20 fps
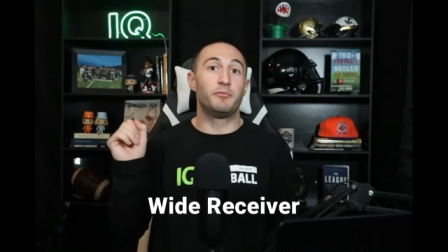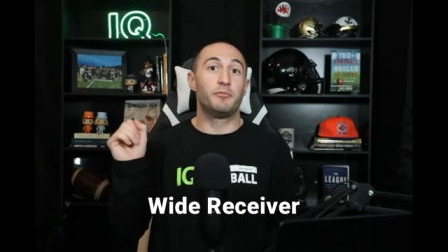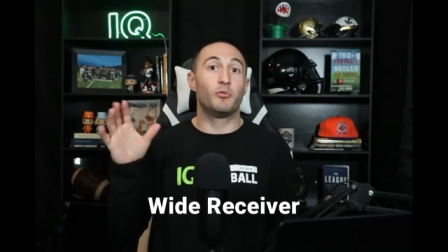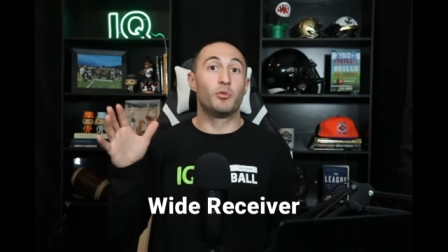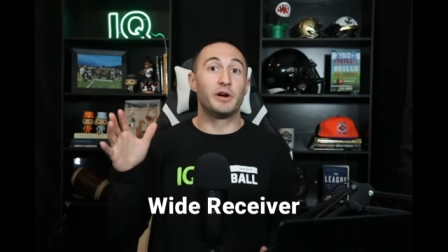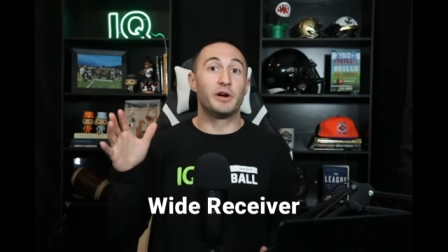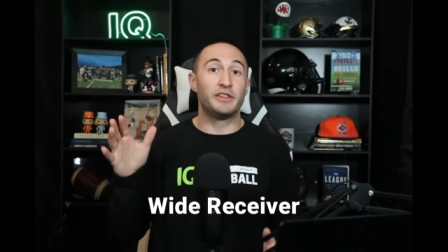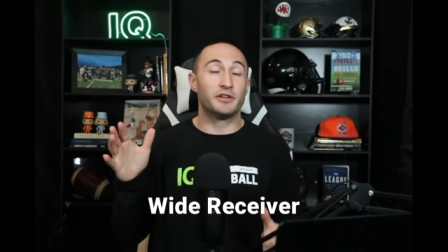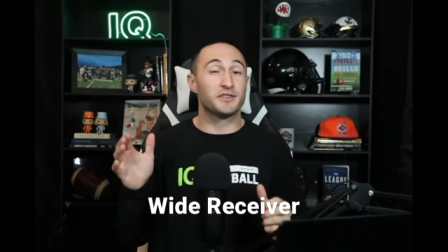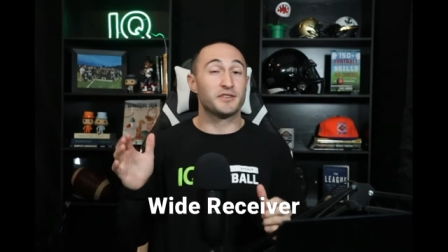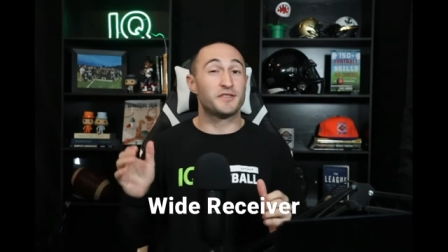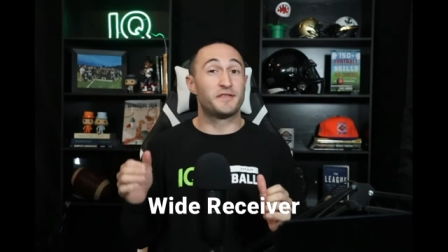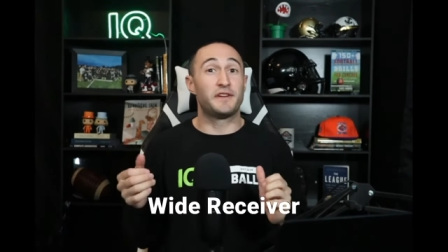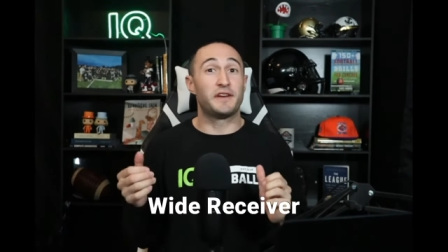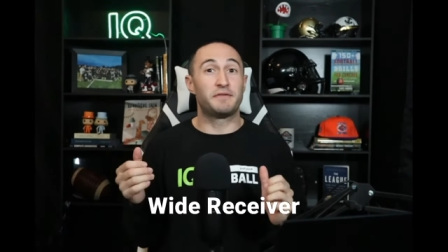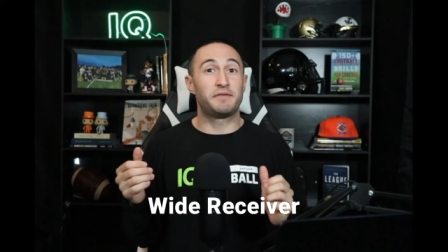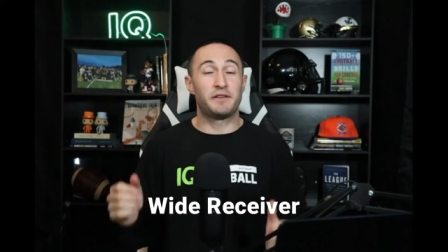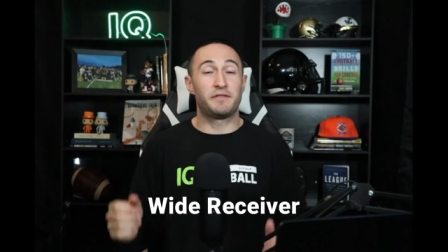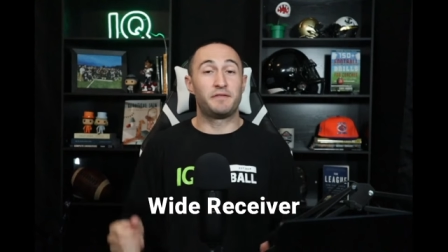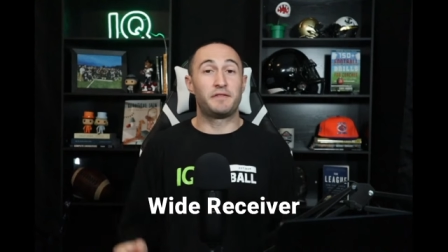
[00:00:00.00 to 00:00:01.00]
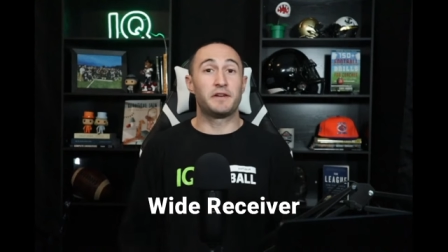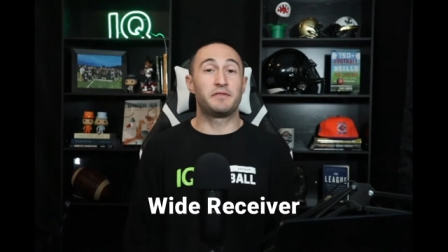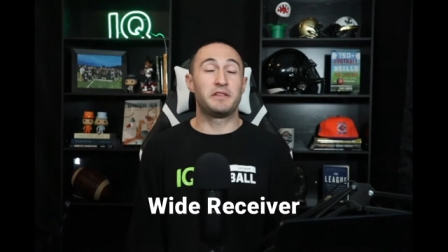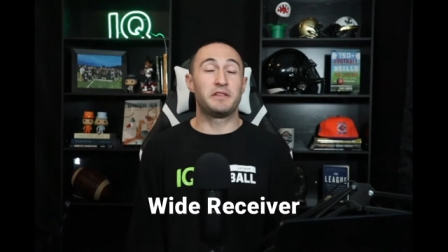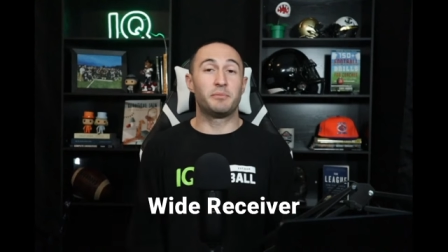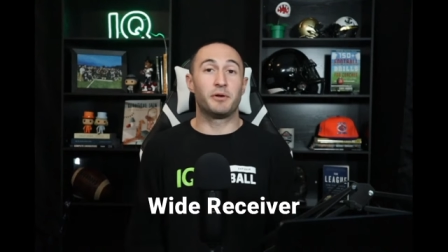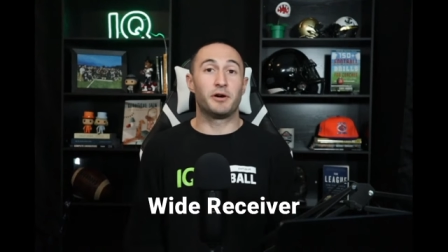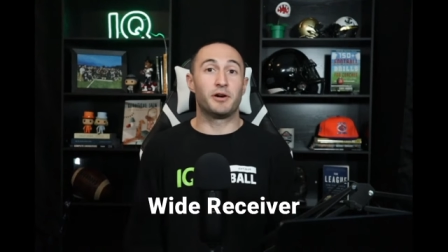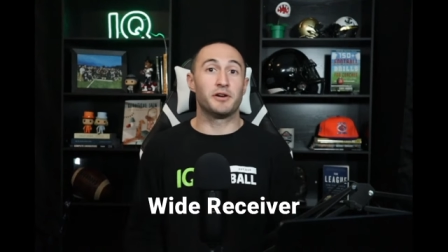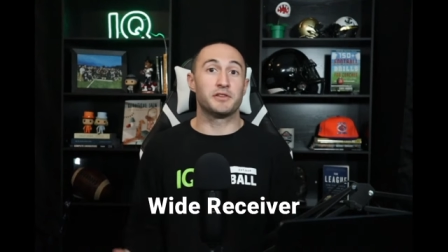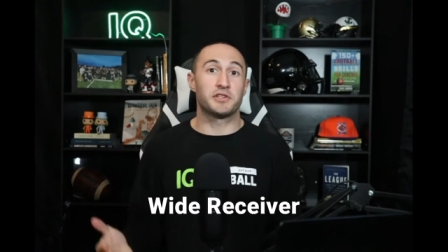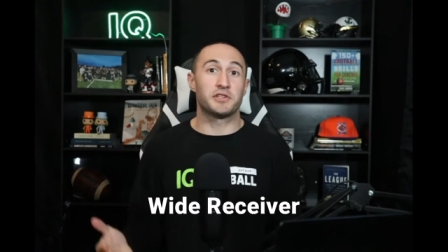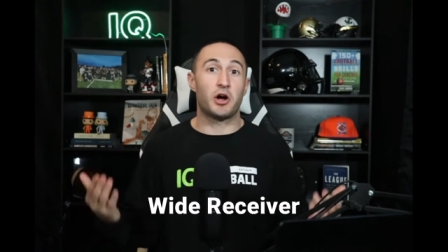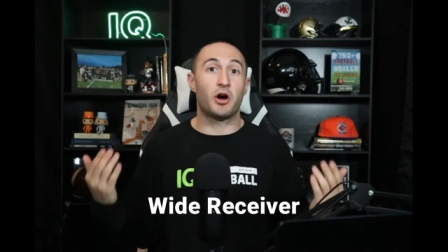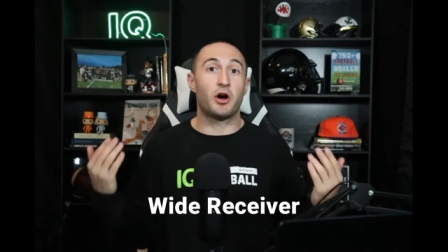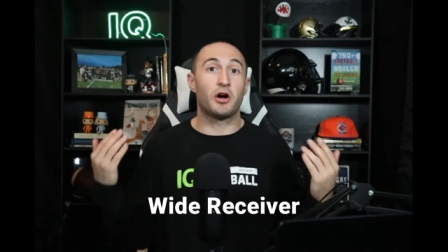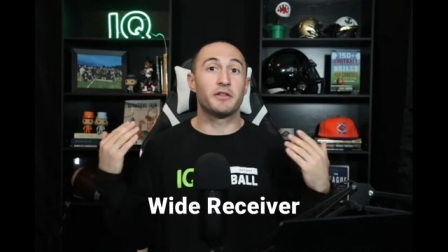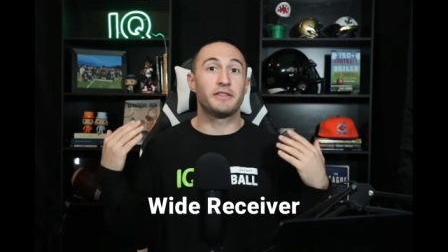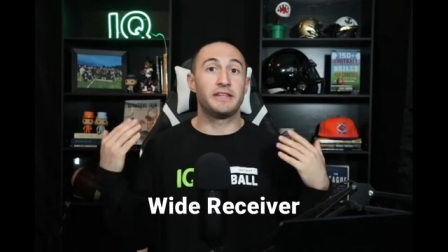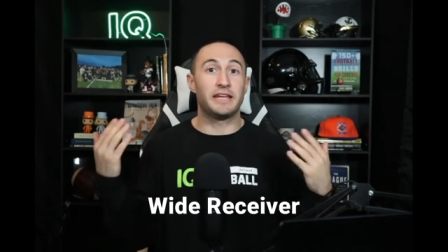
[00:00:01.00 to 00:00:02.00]
win those fifty fifty balls
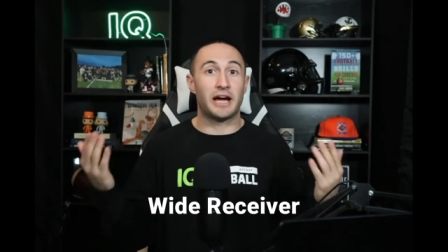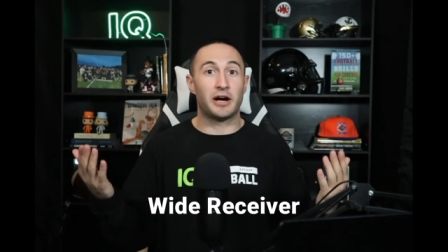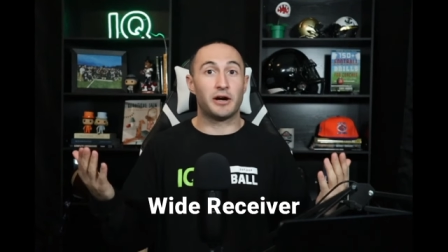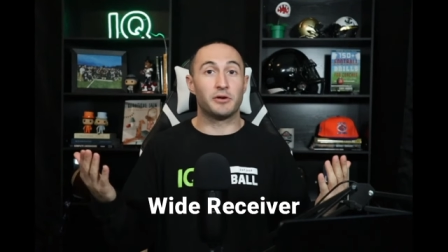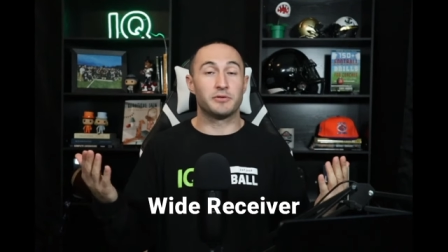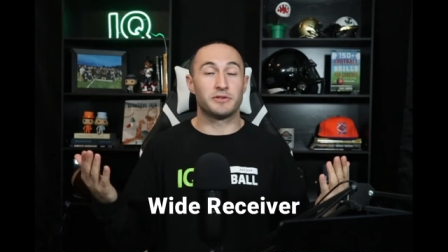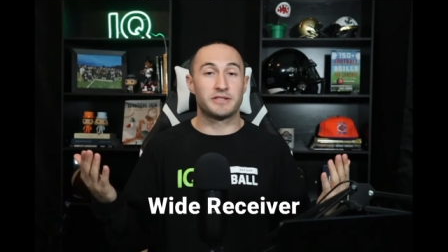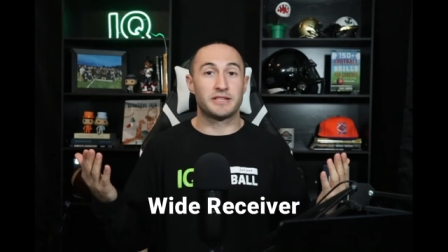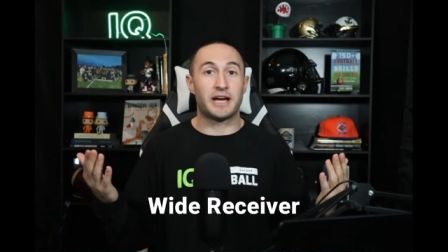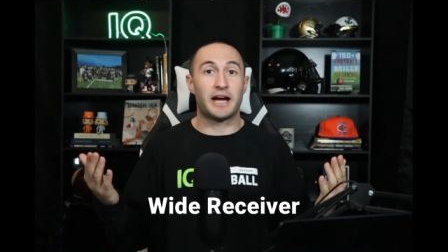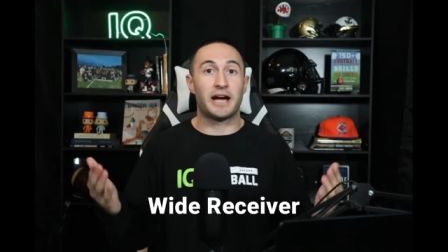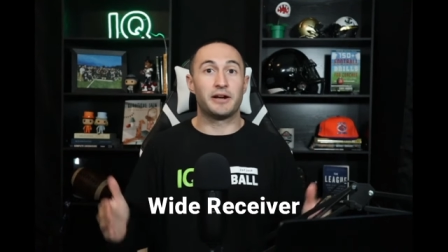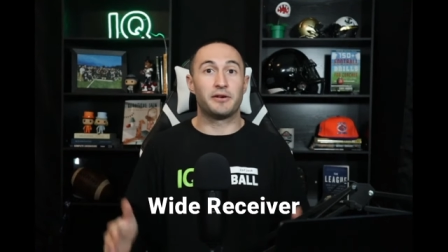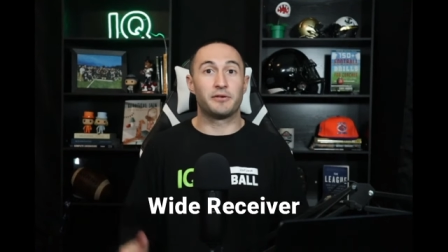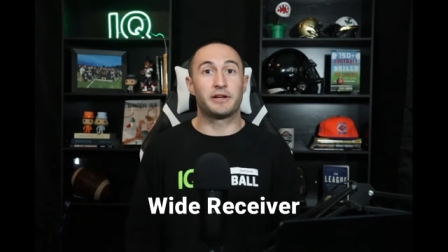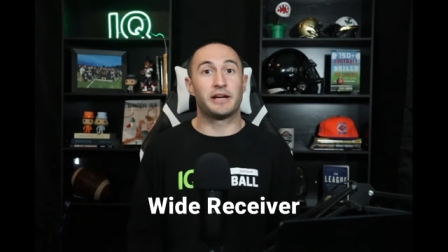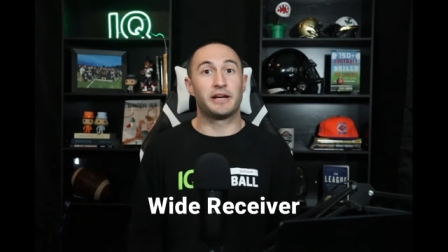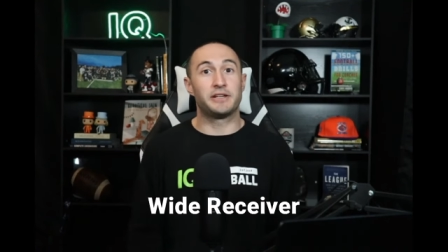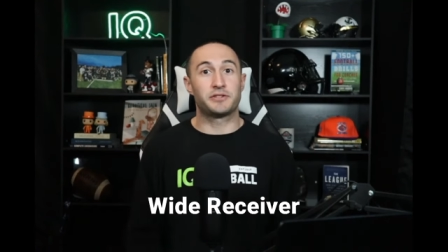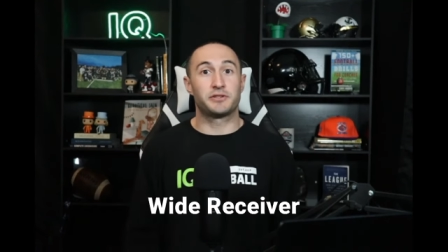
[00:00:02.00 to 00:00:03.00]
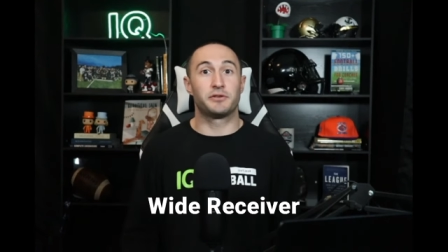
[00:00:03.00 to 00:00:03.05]
on the outside, okay?